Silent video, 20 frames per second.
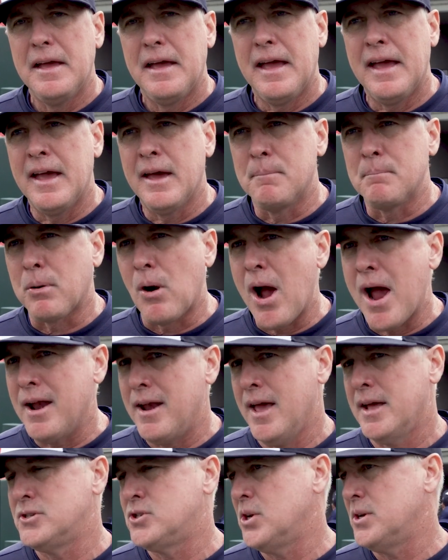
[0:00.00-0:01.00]
And
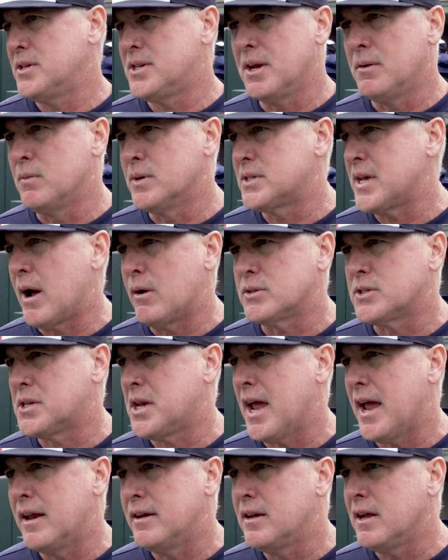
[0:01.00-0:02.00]
Brian Edgington was
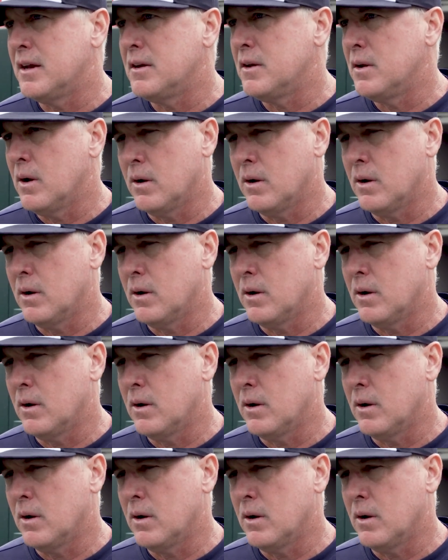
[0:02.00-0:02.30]
outstanding.